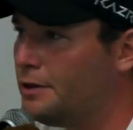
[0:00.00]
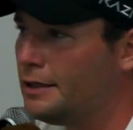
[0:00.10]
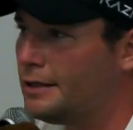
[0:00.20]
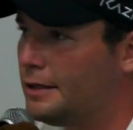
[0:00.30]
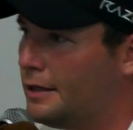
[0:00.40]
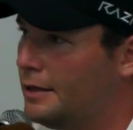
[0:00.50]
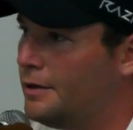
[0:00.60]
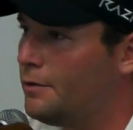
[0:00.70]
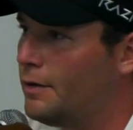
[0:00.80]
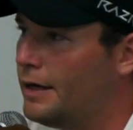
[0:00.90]
It can get
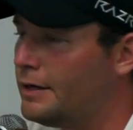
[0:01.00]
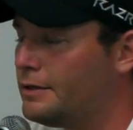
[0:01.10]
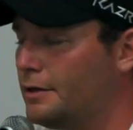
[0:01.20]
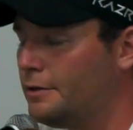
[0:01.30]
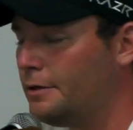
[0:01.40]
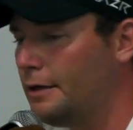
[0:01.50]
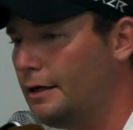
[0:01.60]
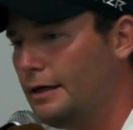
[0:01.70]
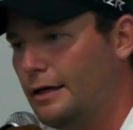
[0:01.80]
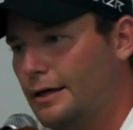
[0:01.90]
either way. So,
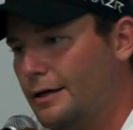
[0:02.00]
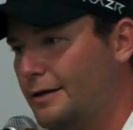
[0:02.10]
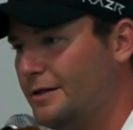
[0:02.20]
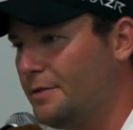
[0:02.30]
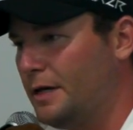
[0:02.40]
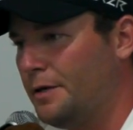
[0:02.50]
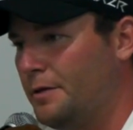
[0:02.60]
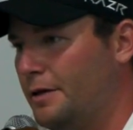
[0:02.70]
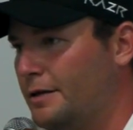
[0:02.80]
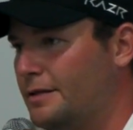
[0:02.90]

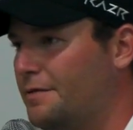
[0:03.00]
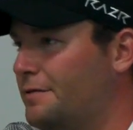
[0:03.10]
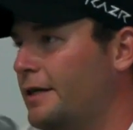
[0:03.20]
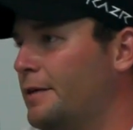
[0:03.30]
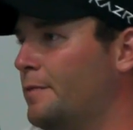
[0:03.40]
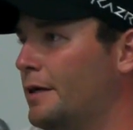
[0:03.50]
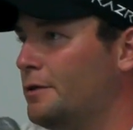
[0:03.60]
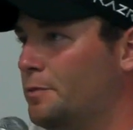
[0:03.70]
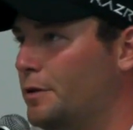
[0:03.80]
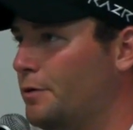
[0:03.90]
maybe a tough day might
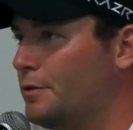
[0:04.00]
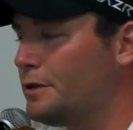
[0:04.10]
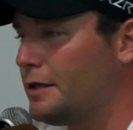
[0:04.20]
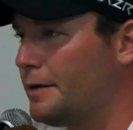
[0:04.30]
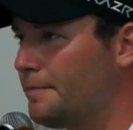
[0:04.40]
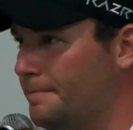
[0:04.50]
not be the worst thing.